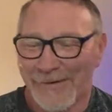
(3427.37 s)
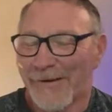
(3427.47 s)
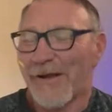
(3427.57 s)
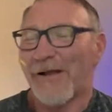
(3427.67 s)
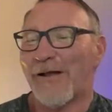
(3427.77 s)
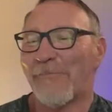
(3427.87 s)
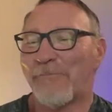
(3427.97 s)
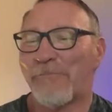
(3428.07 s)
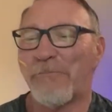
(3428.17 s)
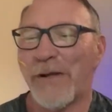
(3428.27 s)

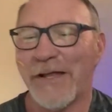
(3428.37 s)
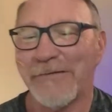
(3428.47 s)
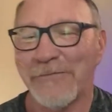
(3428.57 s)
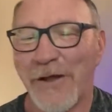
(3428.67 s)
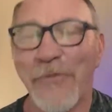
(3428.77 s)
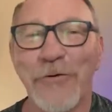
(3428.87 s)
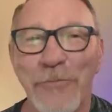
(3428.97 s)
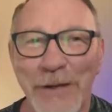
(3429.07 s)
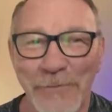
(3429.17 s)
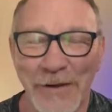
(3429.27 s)
But other
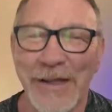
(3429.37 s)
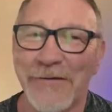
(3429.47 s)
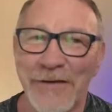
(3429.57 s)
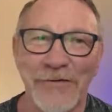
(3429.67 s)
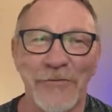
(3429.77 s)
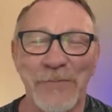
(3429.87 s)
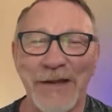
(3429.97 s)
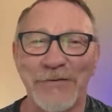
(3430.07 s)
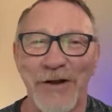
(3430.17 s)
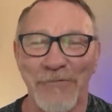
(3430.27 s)
people, and this is
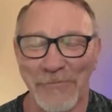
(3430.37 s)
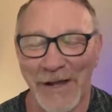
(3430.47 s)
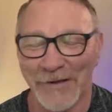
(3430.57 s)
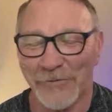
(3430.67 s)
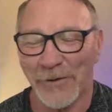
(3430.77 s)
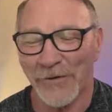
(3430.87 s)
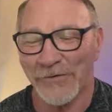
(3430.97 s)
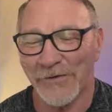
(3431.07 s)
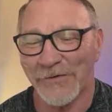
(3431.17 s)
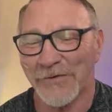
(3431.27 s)
based off of my experience
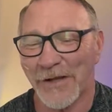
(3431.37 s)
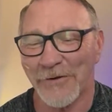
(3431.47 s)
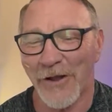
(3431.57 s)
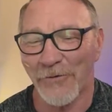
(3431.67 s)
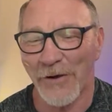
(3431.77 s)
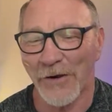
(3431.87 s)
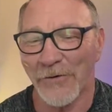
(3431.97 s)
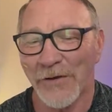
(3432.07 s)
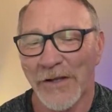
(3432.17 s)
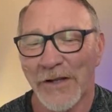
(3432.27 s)
in the state of Colorado,
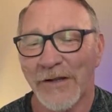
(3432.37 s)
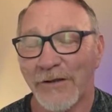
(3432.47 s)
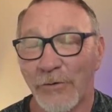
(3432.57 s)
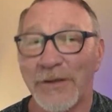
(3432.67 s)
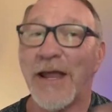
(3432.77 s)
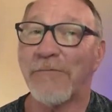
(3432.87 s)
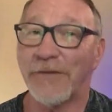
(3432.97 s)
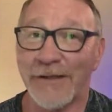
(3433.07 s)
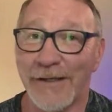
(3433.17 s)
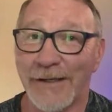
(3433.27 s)
you would
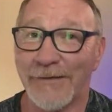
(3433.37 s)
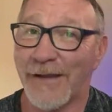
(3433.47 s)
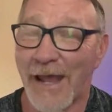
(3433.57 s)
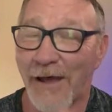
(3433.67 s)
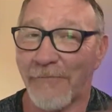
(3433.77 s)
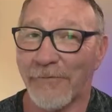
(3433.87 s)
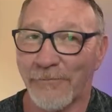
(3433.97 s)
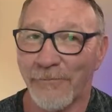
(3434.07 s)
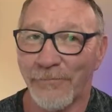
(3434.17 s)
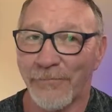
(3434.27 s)
definitely need to have
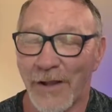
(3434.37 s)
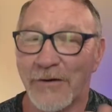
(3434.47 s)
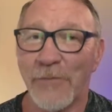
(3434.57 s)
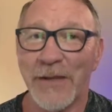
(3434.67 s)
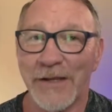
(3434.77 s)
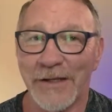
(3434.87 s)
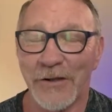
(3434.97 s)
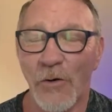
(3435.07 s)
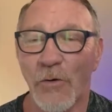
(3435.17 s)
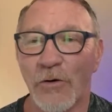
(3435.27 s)
a committee
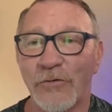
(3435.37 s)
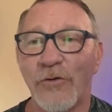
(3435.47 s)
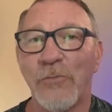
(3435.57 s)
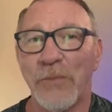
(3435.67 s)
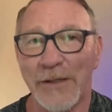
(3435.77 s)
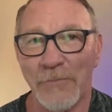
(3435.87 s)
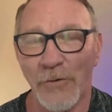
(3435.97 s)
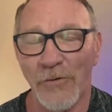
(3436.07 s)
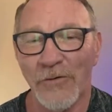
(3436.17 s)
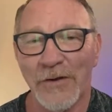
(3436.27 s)
or two people,